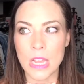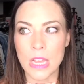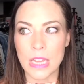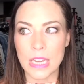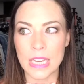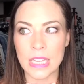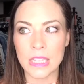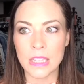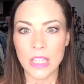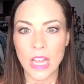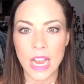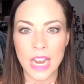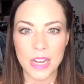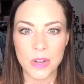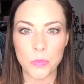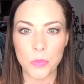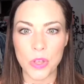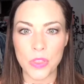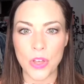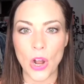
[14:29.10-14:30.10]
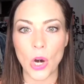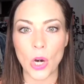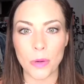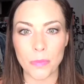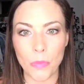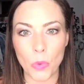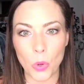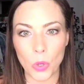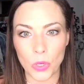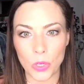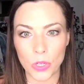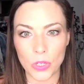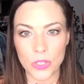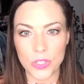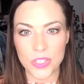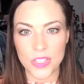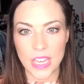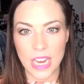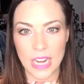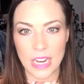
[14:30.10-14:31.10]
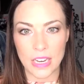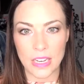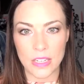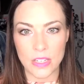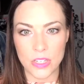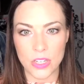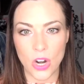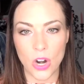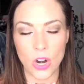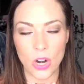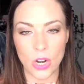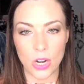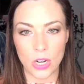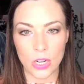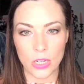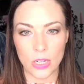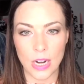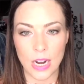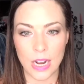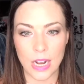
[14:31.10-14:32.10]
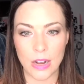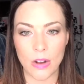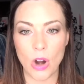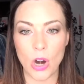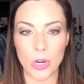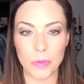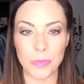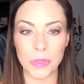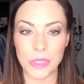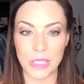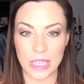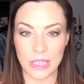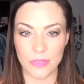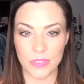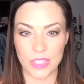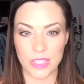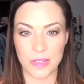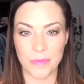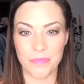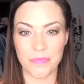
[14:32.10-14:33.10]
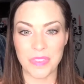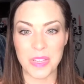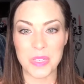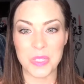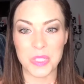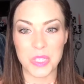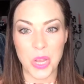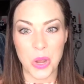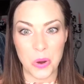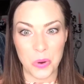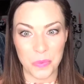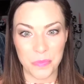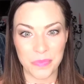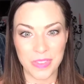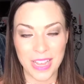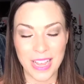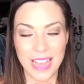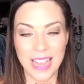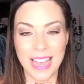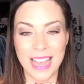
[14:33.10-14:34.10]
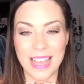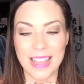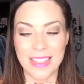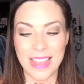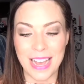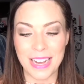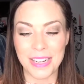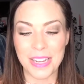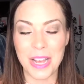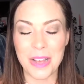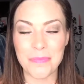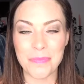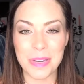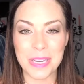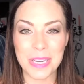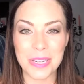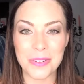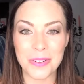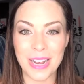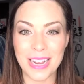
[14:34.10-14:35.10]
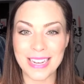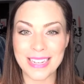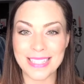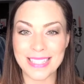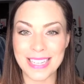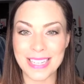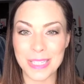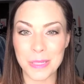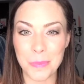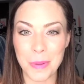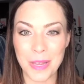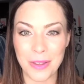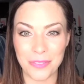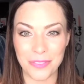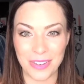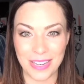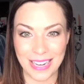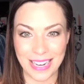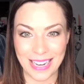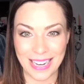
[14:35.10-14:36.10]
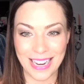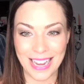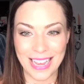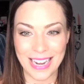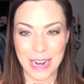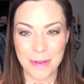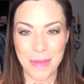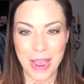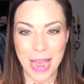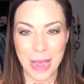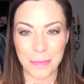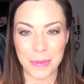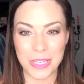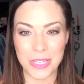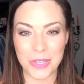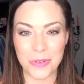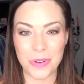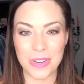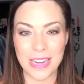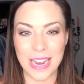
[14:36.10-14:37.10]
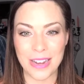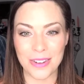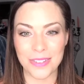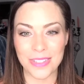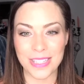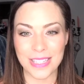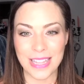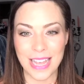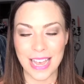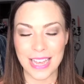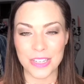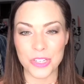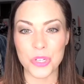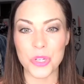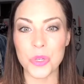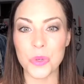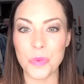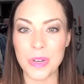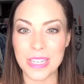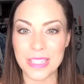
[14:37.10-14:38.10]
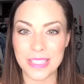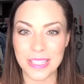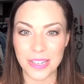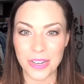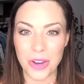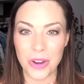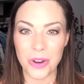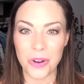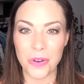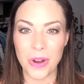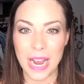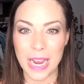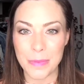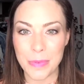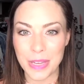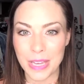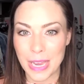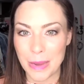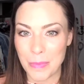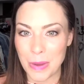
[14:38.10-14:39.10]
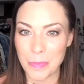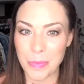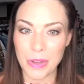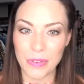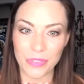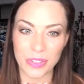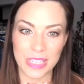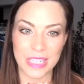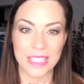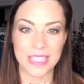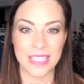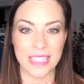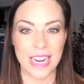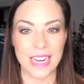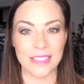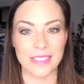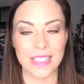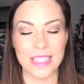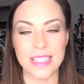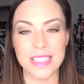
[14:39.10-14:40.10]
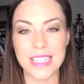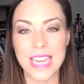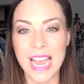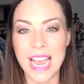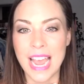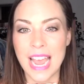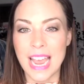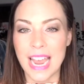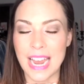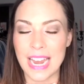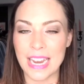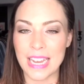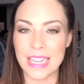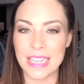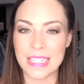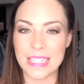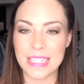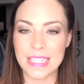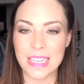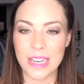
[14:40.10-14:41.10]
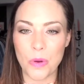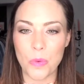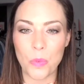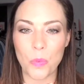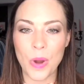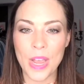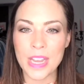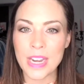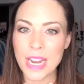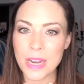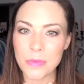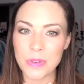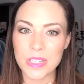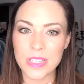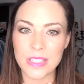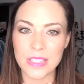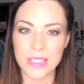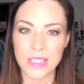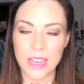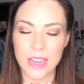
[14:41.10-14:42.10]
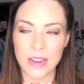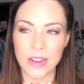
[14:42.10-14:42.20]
in line with our morals and our beliefs. So that company, you guys, is Piphany, and I'm happy to announce that 2 weeks ago I became a Piphany stylist. And when I was